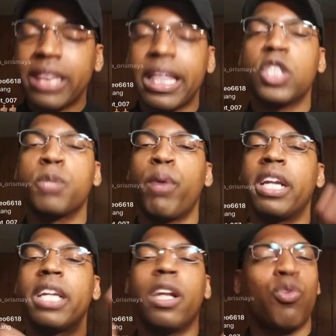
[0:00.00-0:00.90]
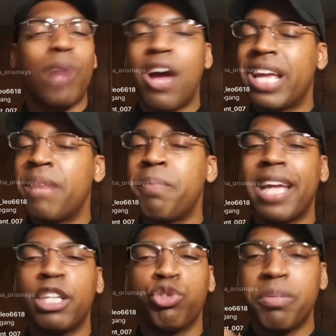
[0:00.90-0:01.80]
They spread it around in
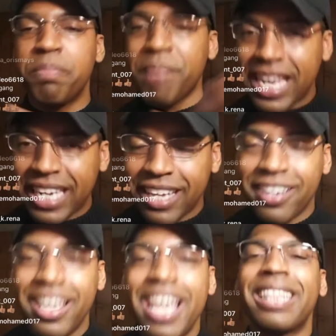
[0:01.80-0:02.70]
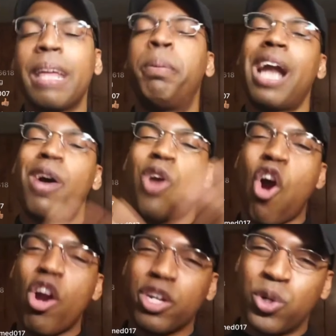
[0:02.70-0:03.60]
mainstream media. They put out
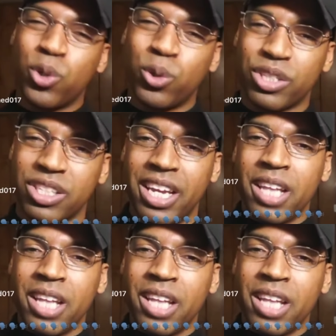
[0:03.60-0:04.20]
articles.